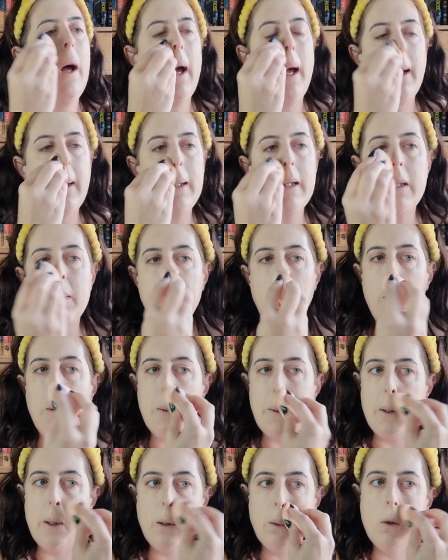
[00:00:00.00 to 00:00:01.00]
any
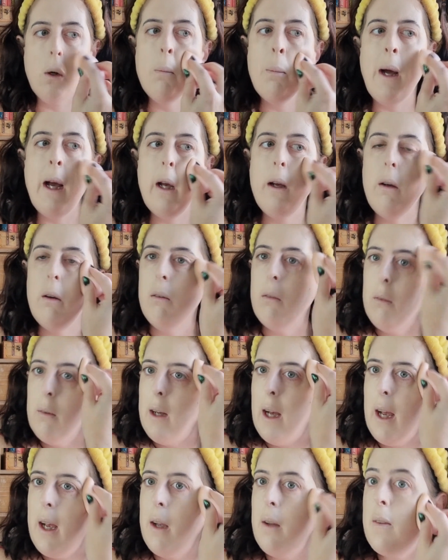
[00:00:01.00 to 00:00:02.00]
spots that come out,
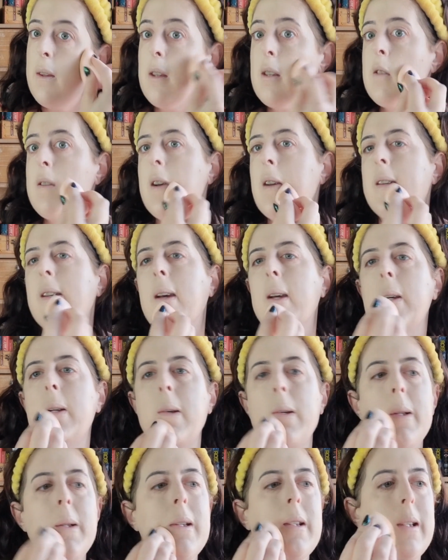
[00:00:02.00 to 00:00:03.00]
how this
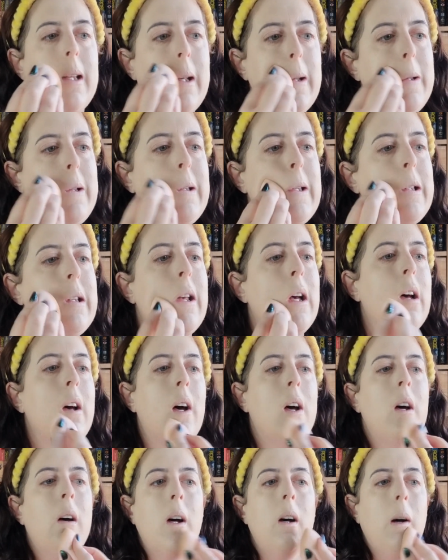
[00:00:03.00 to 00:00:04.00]
foundation sits
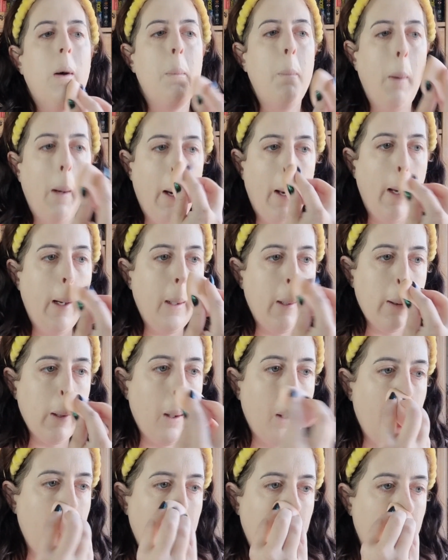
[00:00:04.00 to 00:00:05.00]
and plays
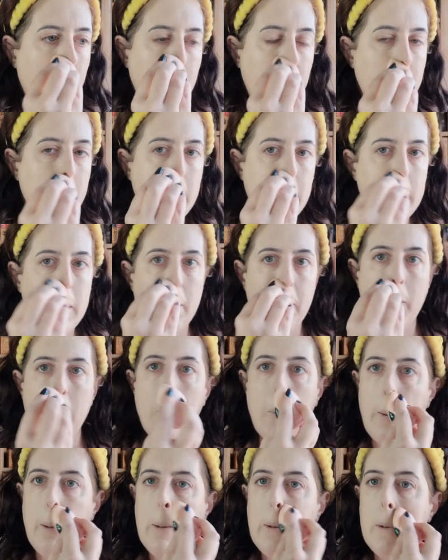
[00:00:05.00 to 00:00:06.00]
on those.
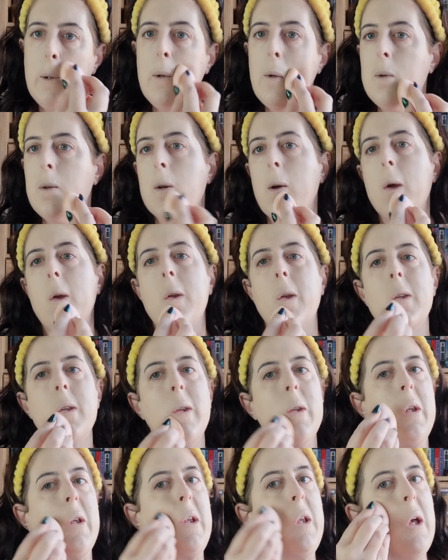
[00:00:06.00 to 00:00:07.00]
But this is
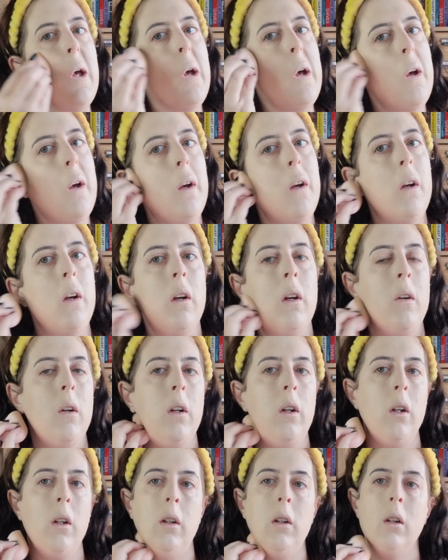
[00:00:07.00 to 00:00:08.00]
just
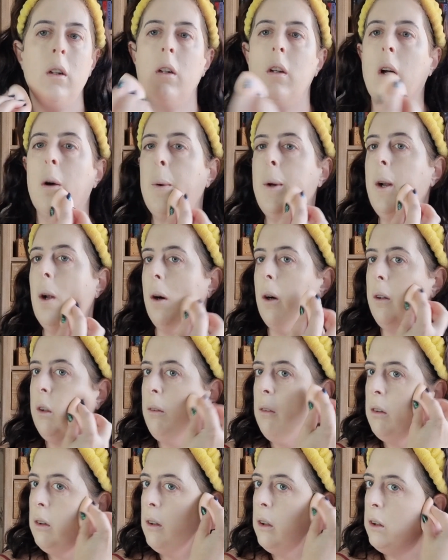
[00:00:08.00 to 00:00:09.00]
going on
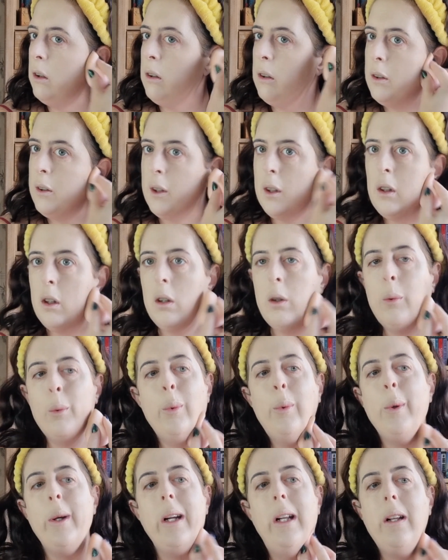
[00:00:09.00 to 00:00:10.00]

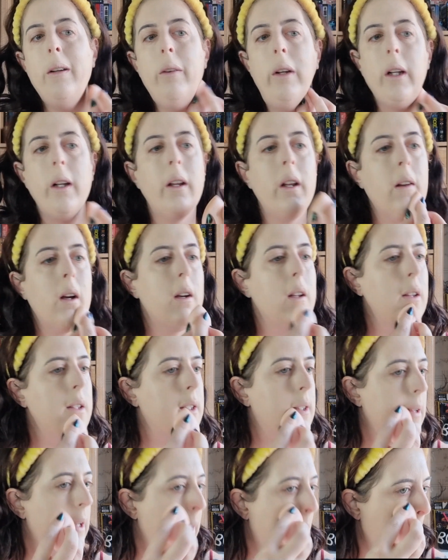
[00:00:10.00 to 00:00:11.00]
really, really
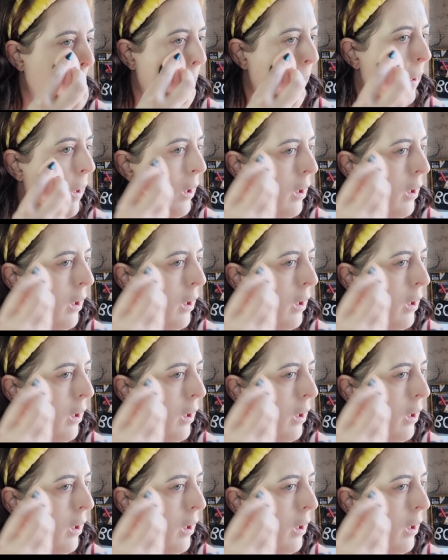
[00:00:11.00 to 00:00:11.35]
nicely.